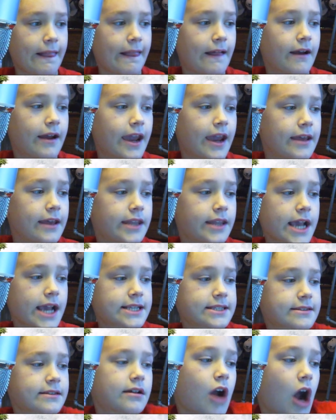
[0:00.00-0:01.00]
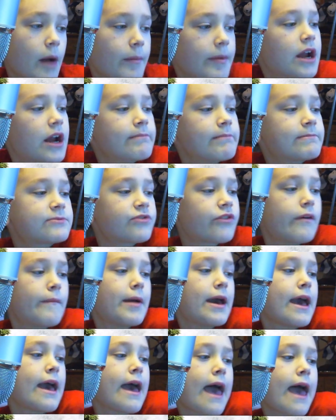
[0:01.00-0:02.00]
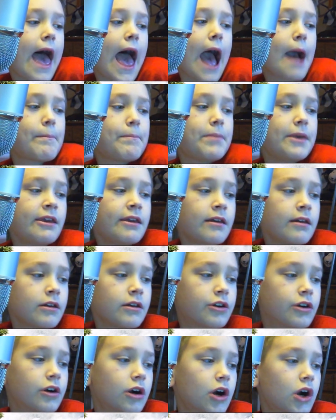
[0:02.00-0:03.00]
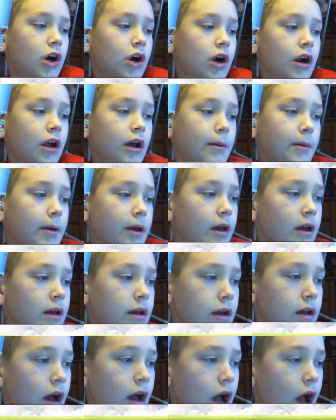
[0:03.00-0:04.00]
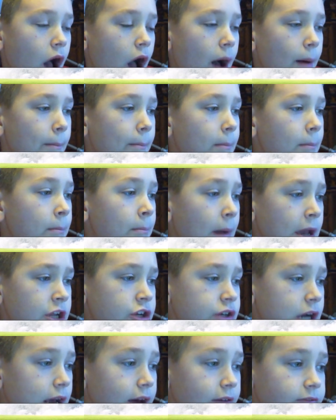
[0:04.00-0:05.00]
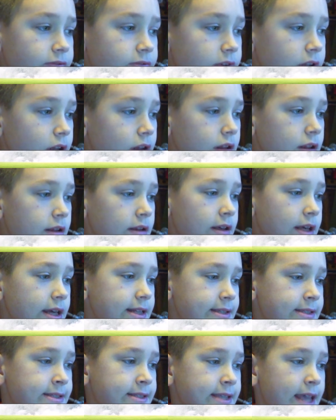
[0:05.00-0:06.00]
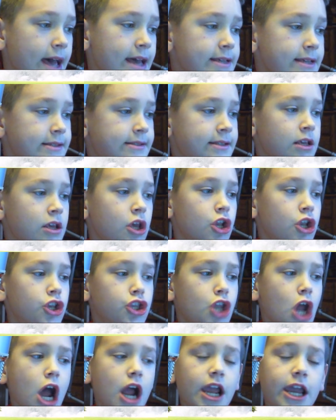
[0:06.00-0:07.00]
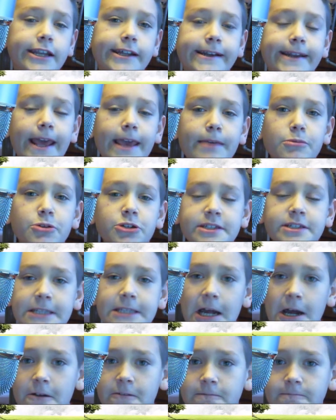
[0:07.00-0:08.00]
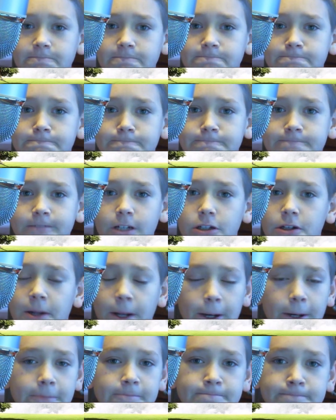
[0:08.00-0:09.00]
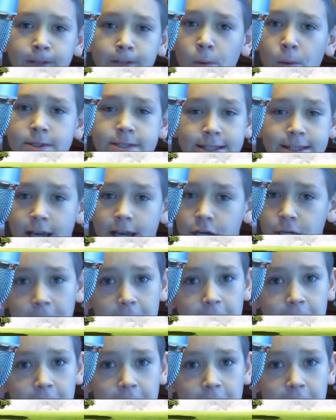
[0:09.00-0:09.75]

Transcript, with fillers: Okay, next comment comes from Happy Gur um, Minecraft. It says, not gonna name your stuff. No, I wasn't that good at